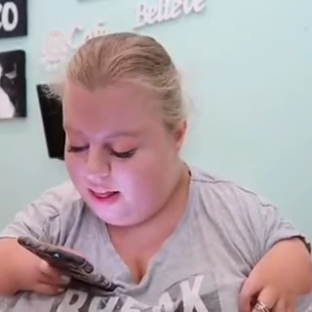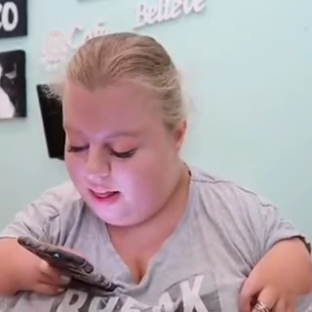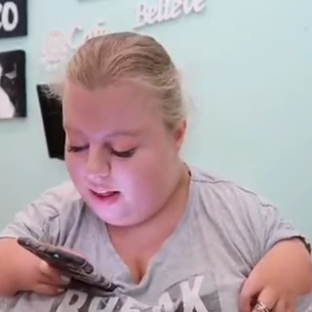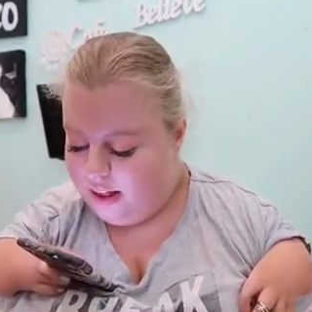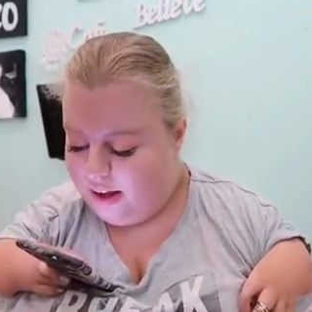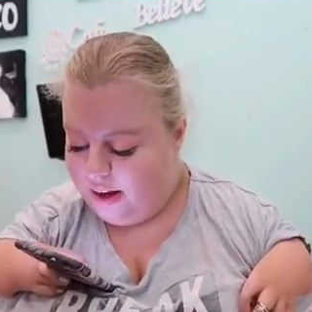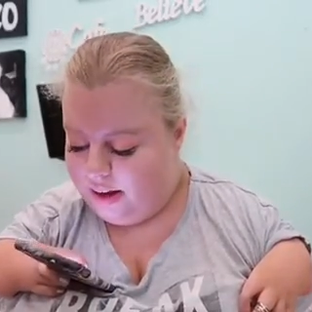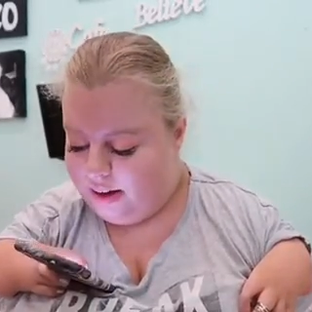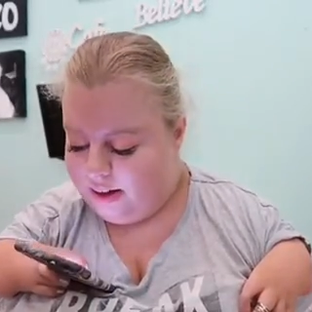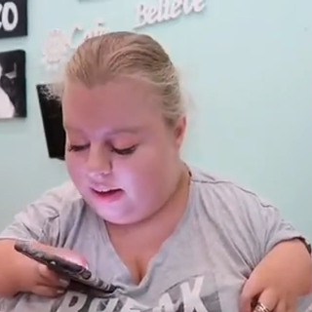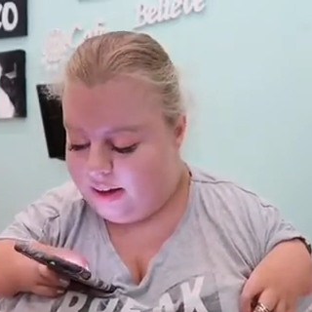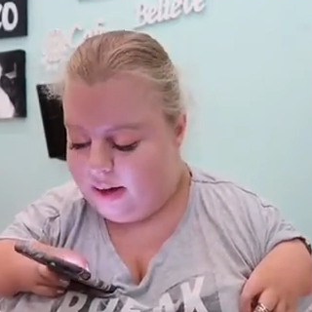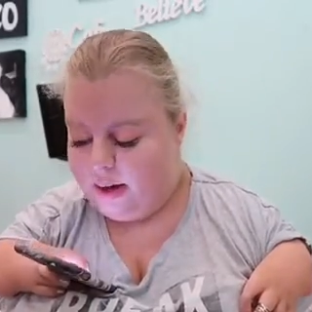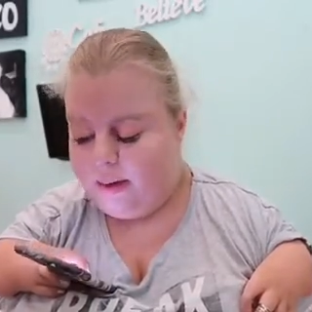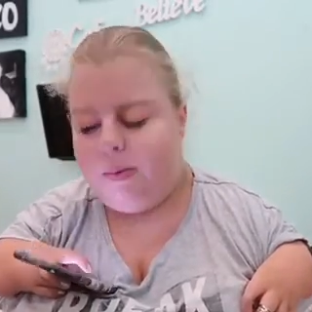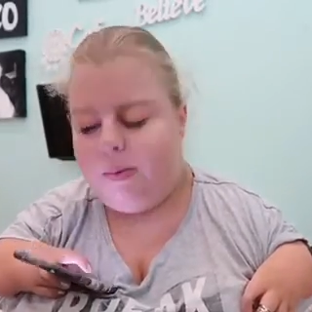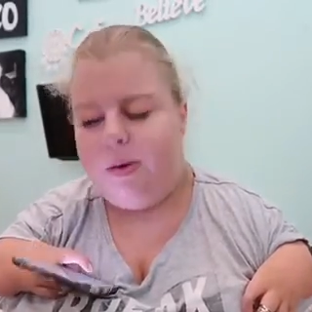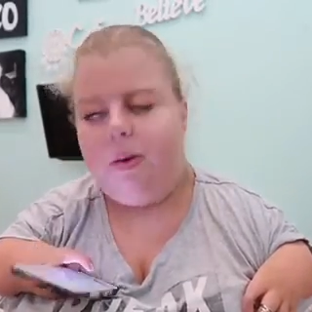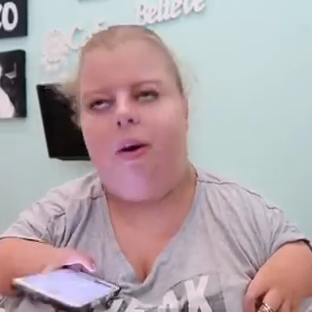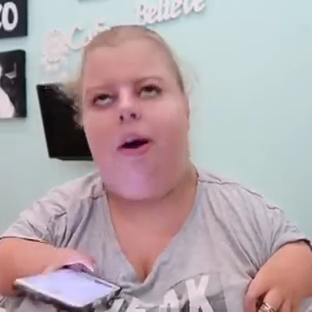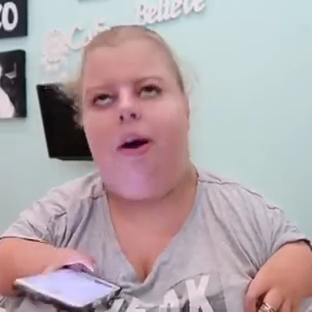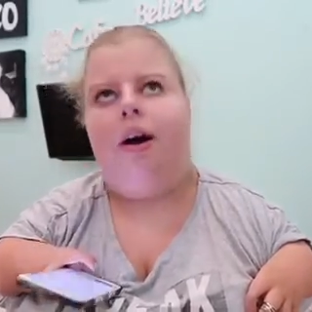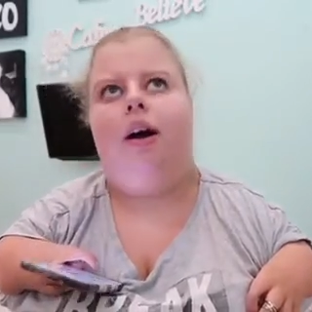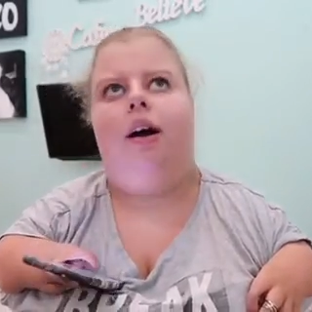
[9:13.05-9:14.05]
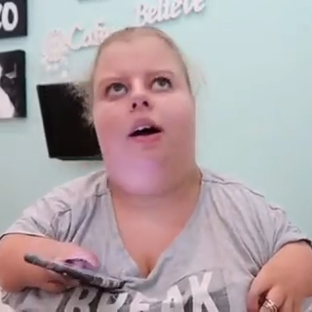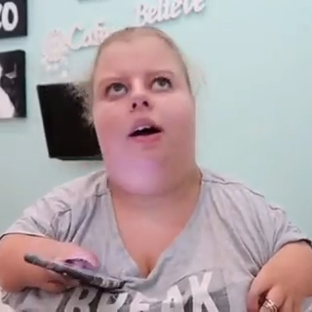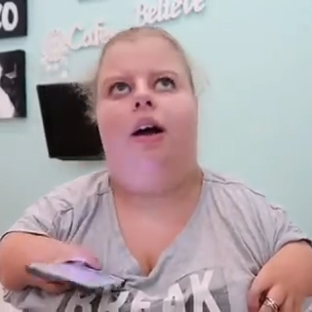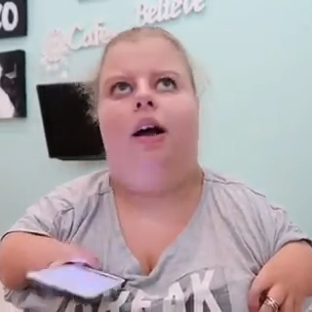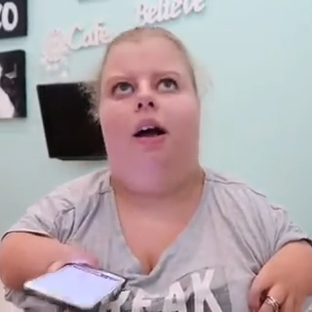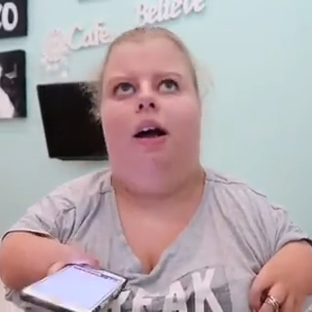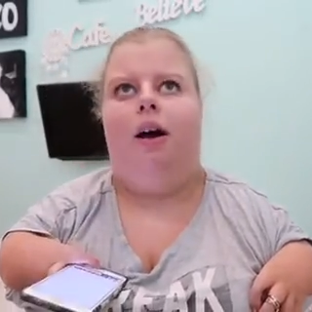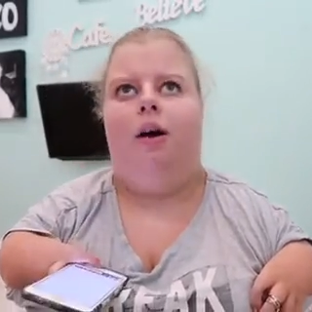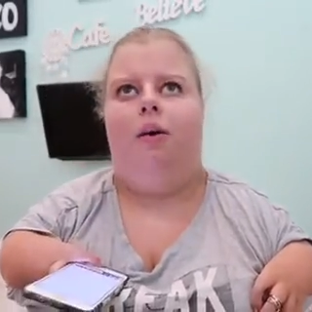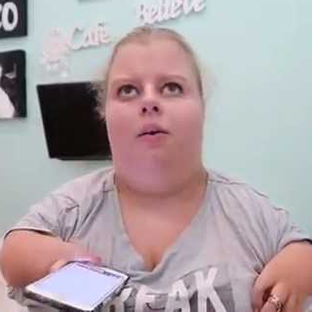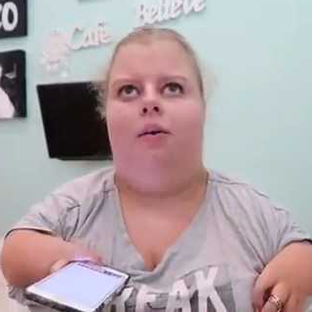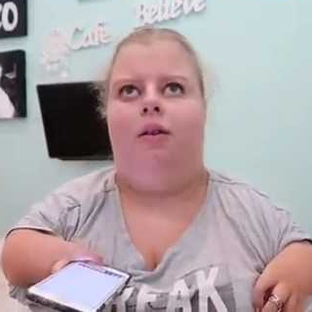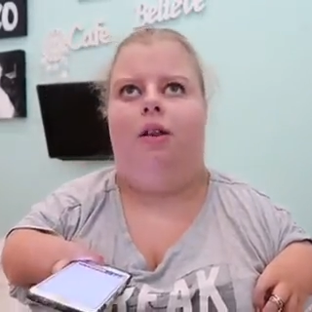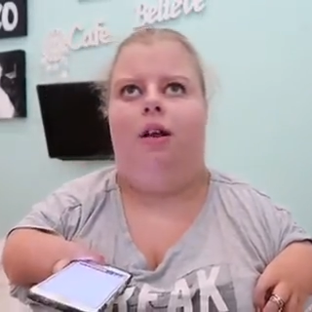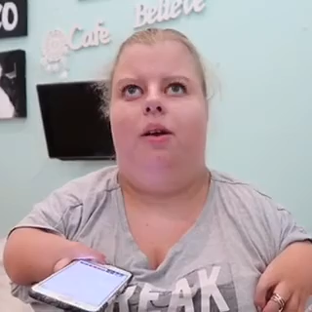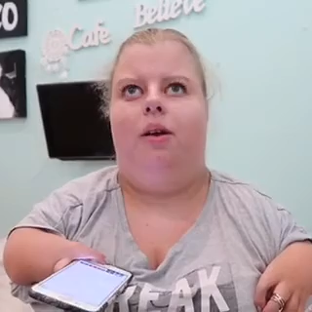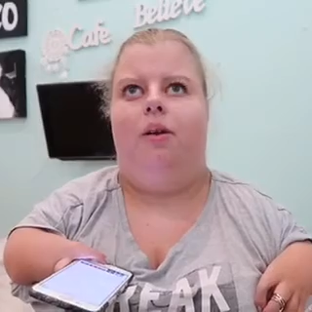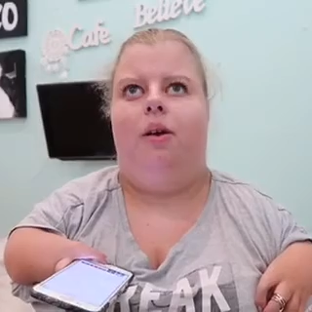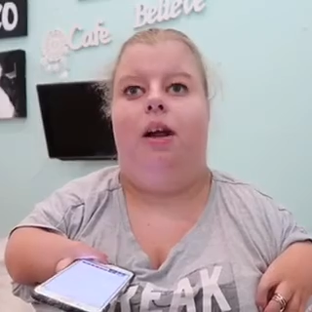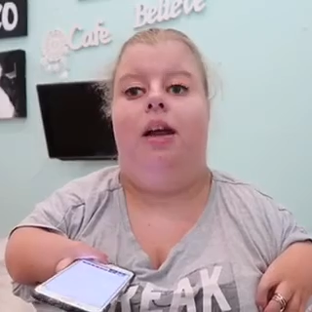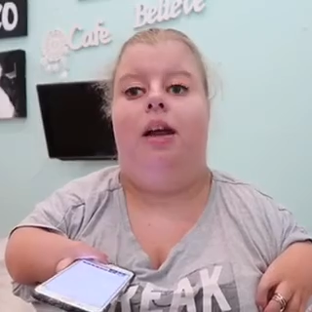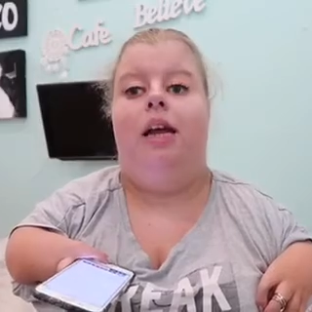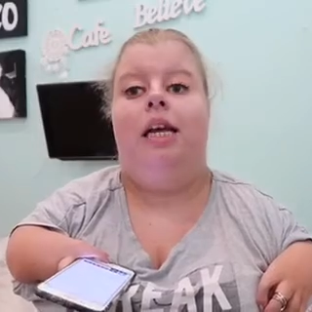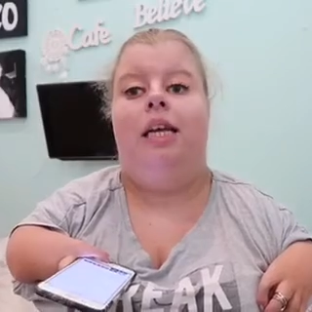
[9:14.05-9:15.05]
The last time you hung out with
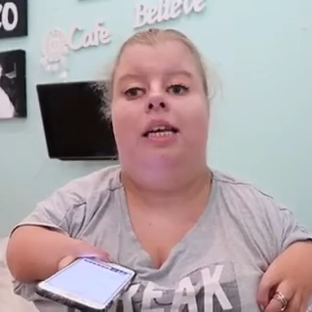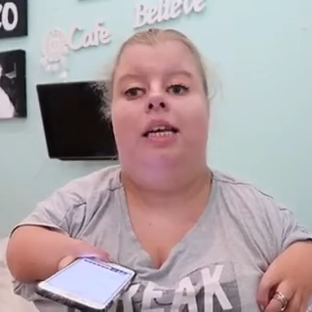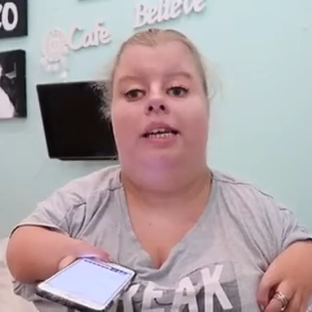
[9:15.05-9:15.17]
anyone,